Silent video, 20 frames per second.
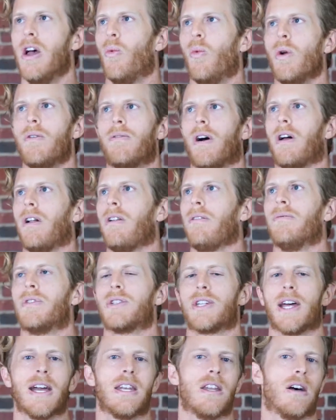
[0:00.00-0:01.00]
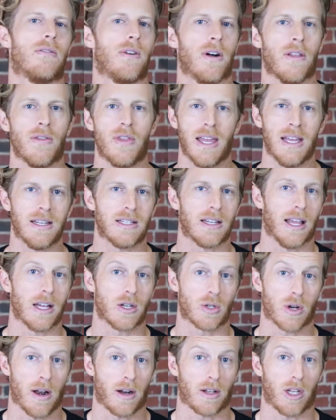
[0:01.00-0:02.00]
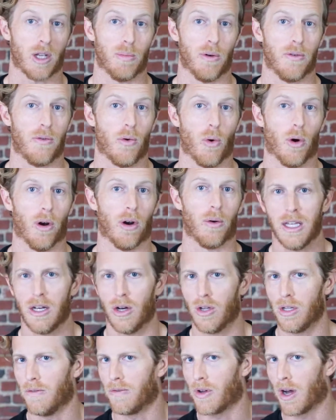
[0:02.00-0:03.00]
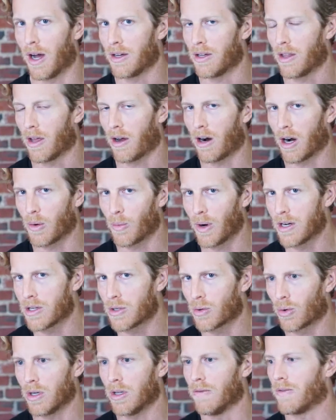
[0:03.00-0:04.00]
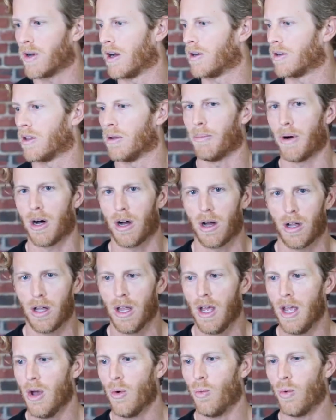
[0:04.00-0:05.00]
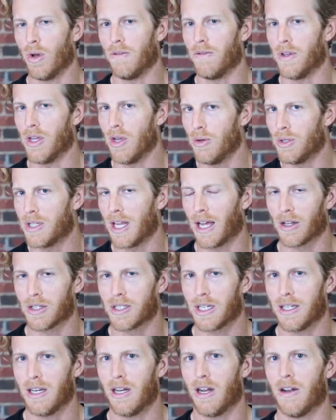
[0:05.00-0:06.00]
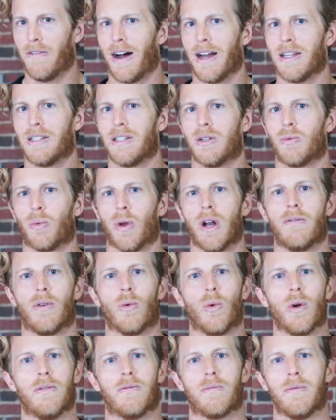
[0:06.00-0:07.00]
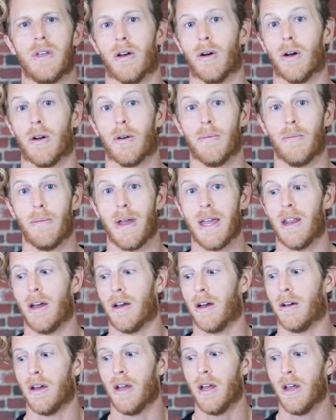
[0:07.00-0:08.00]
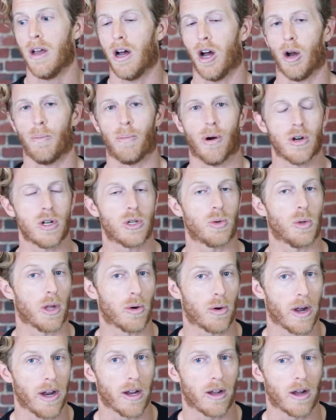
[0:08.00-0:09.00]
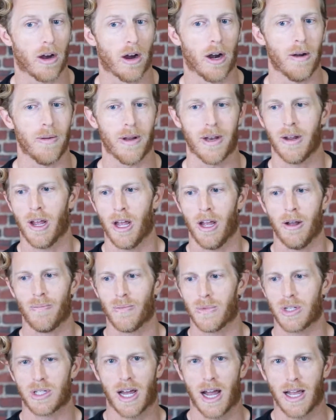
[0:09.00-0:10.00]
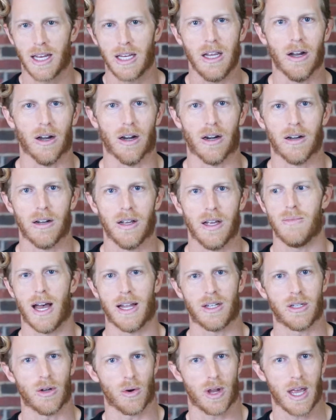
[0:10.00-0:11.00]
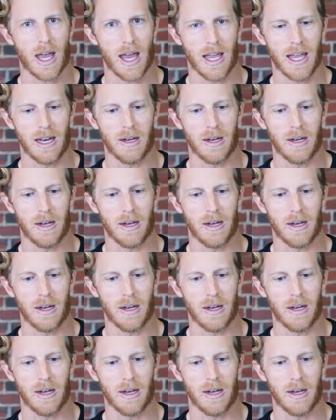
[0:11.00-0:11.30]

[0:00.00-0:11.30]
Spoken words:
we've all signed up on things electronically before. You've gone to the hardware store, you've gone to the mall, we've used LCD devices whenever we've made a purchase with a credit card and sign here. That's okay,